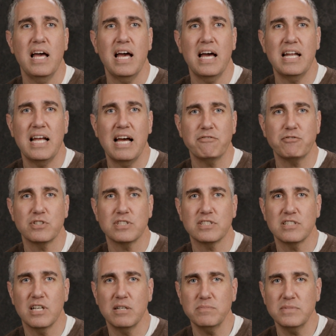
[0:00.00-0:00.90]
And after
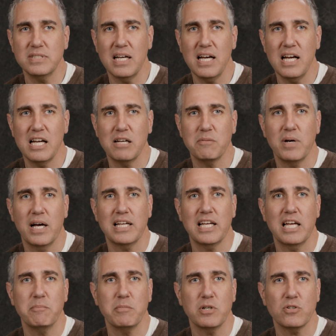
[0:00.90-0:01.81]
some time, I
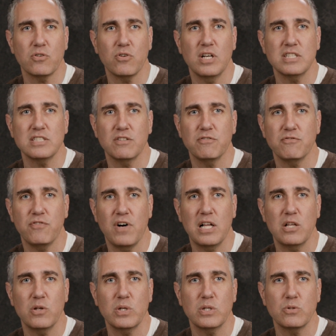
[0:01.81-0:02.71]
came across the
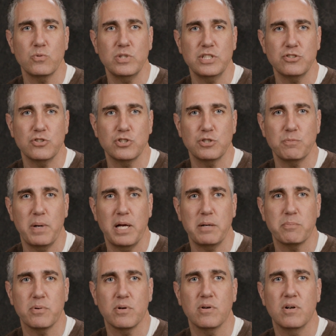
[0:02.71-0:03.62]
following research
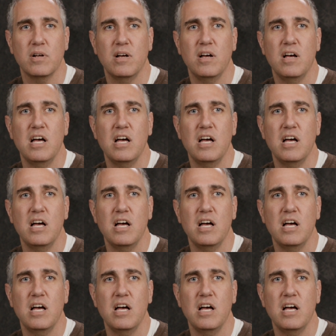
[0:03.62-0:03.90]
paper